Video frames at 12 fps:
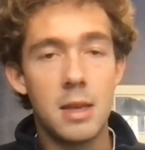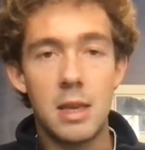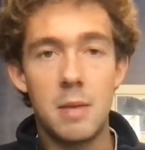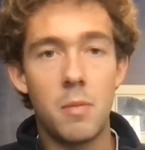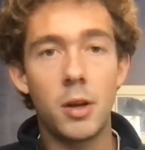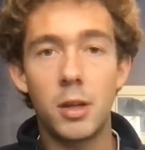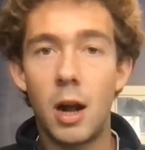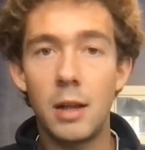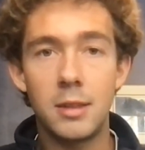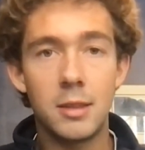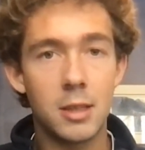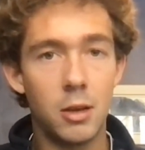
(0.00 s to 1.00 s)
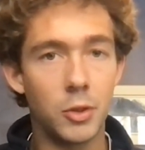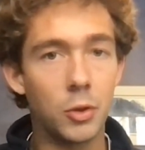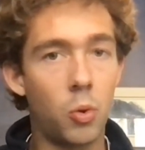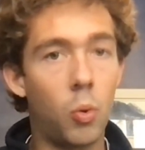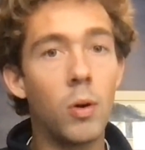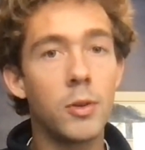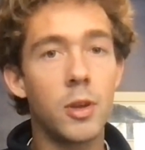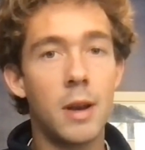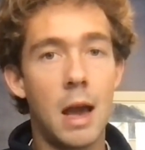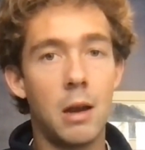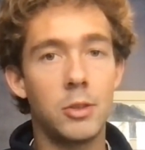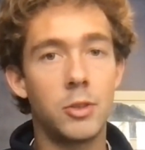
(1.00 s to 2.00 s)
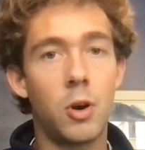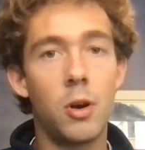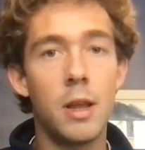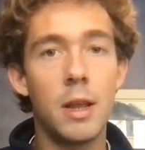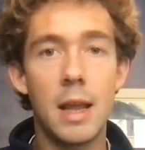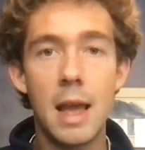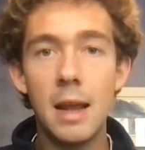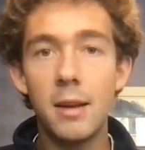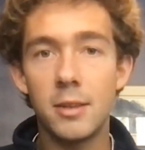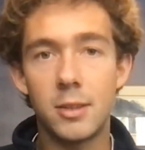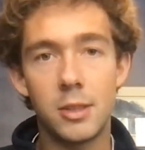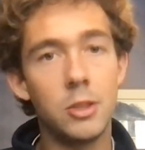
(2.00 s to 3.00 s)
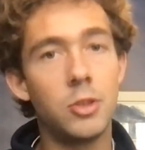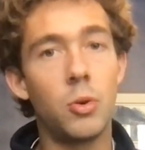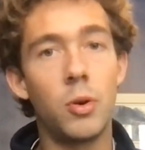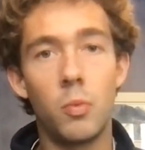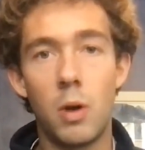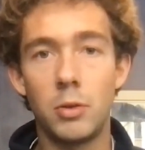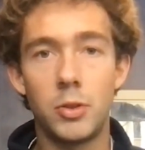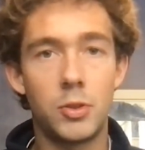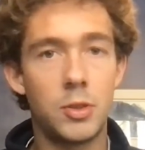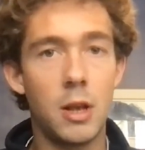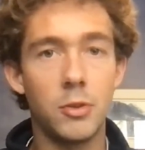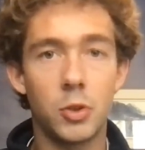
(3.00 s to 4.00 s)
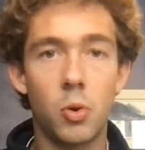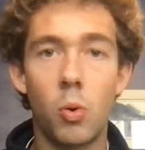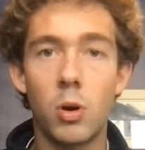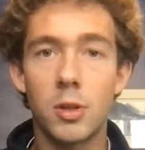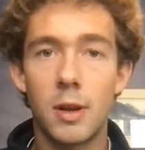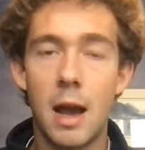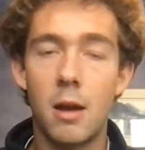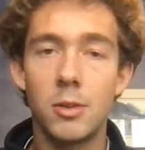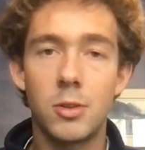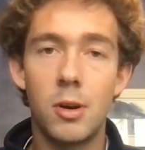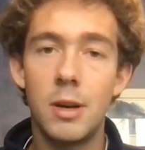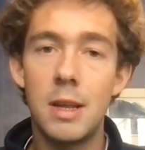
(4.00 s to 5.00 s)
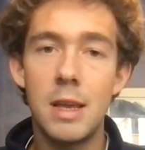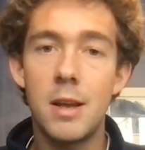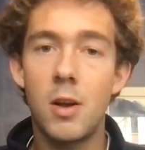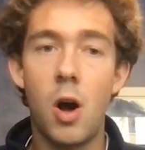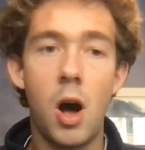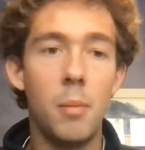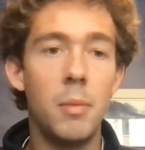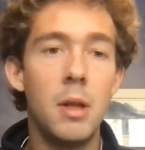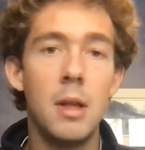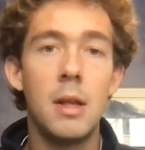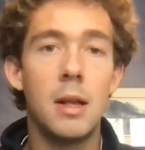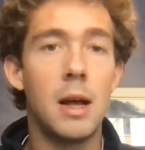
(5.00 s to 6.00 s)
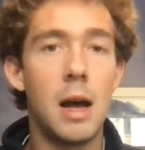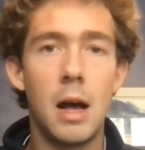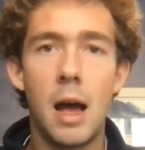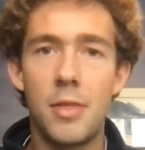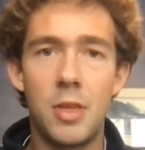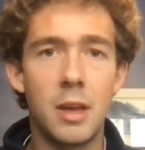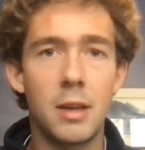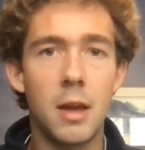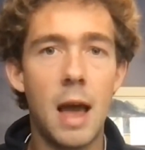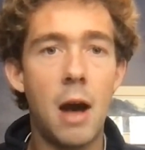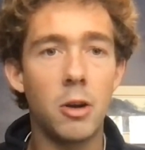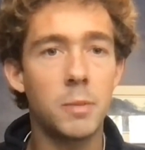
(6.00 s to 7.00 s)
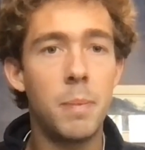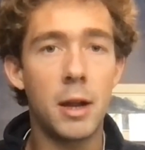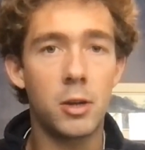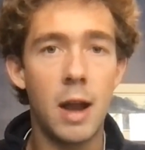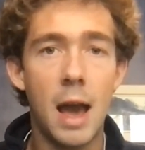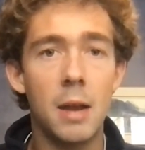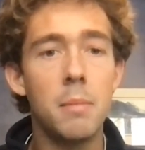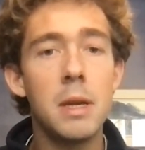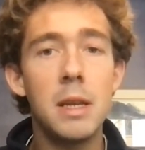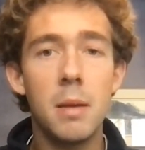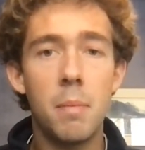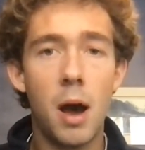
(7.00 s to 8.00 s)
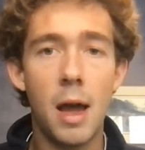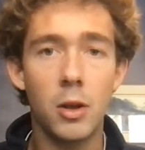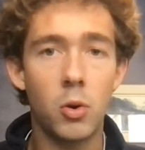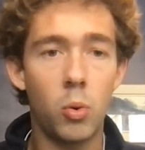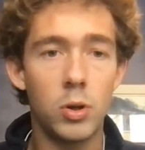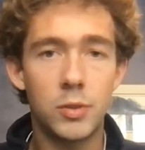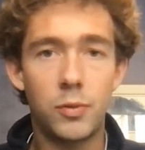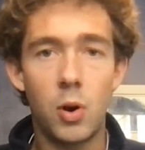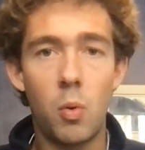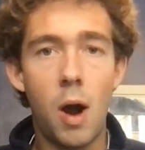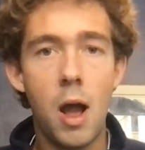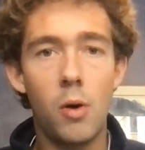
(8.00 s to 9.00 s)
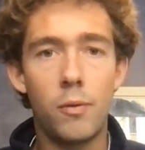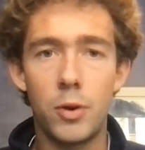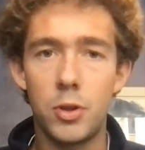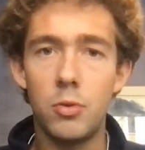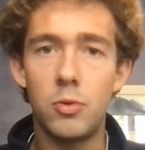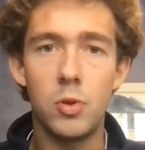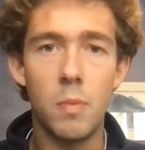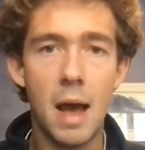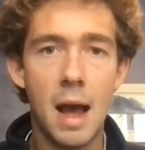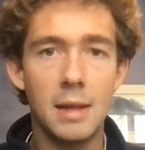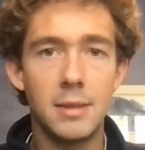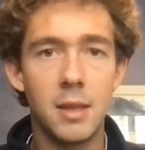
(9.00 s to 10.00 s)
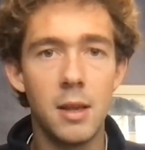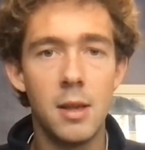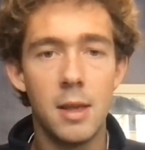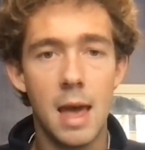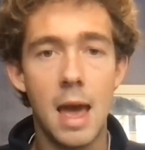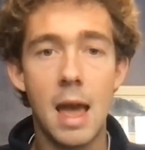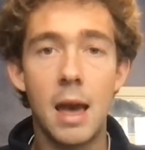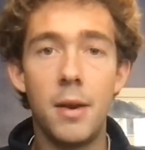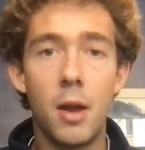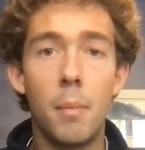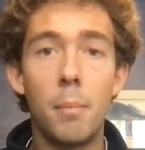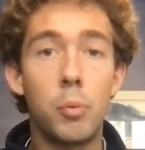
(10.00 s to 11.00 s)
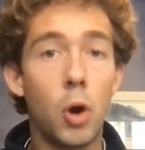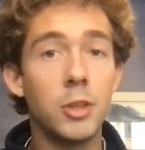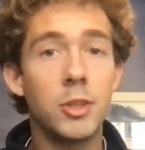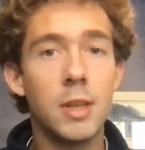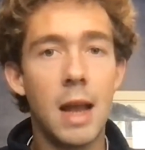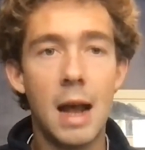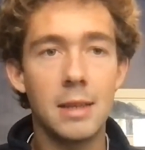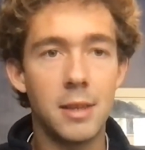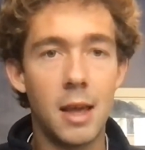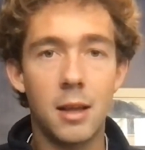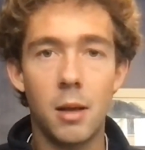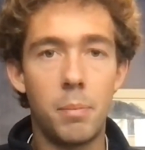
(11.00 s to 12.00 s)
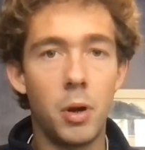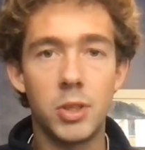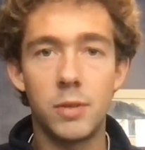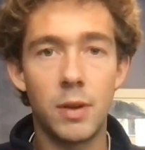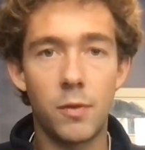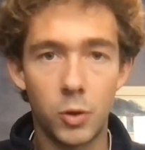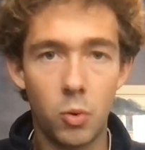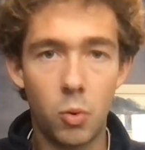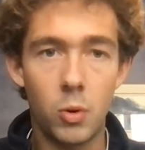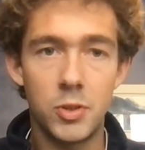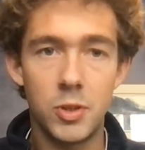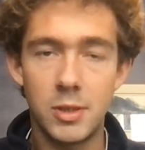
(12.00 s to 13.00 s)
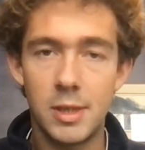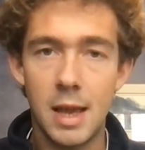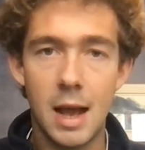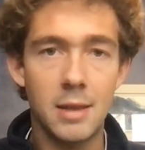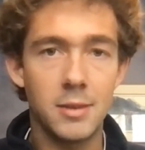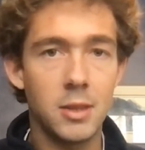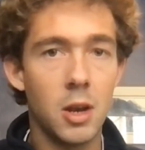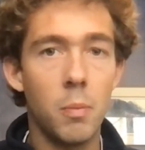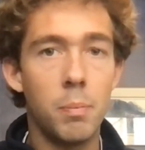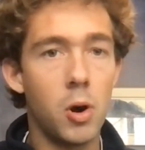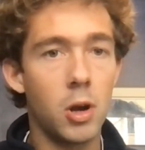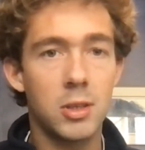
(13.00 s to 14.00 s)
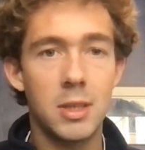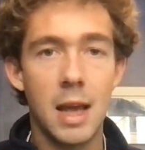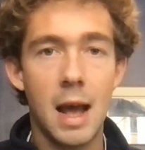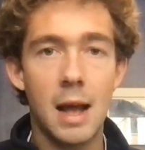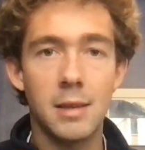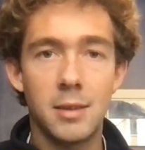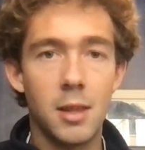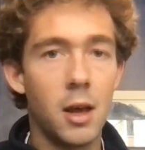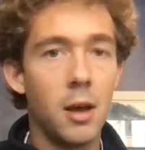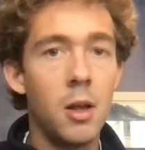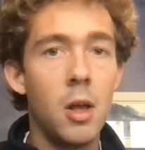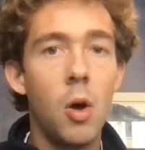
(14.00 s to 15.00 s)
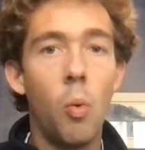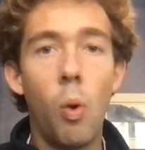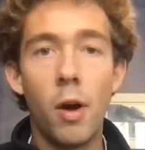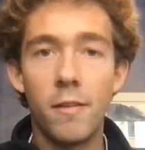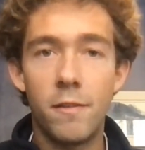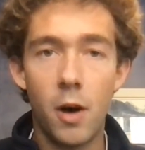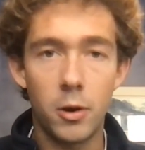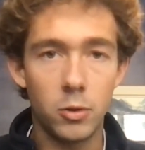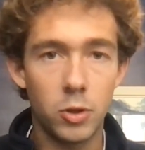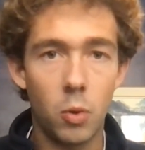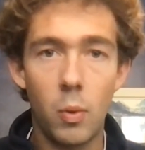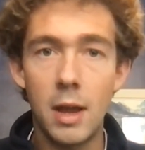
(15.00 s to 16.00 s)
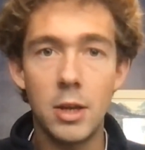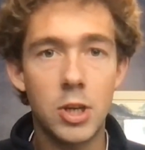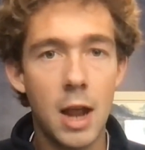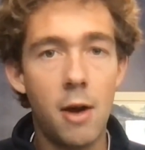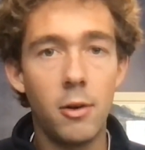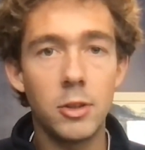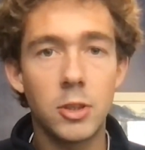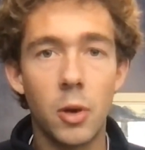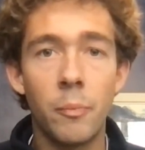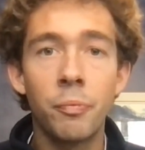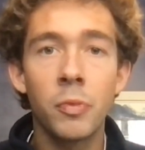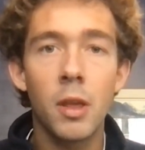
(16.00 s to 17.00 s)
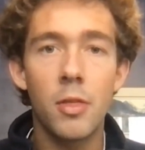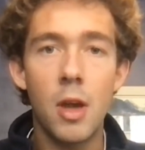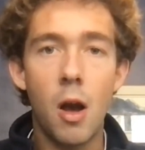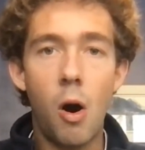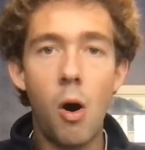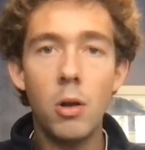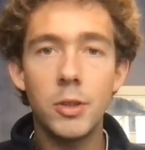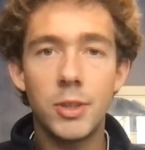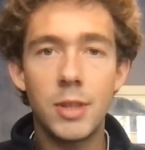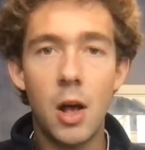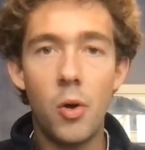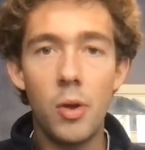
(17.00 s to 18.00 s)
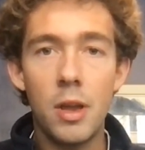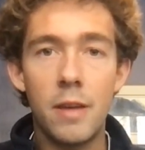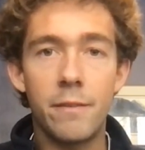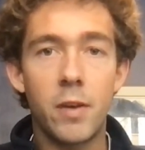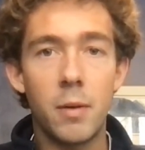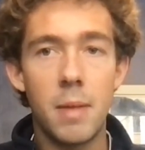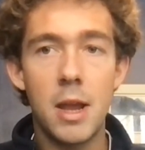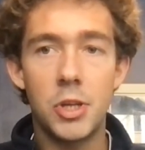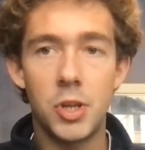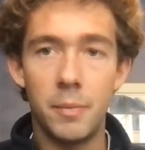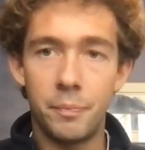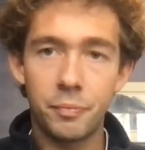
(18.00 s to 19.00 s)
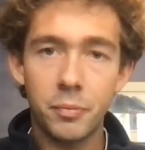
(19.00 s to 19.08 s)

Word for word: Iman Gadzhi sells a course on how to start an agency. Jordan Welch sells a course on how to start an ecom. Uh, I think Alex Becker had a media buying course for a while for YouTube ads. And um, Brunson has like a bunch of different courses. He has, you know, books. He has the one funnel away challenge. So they all sell information.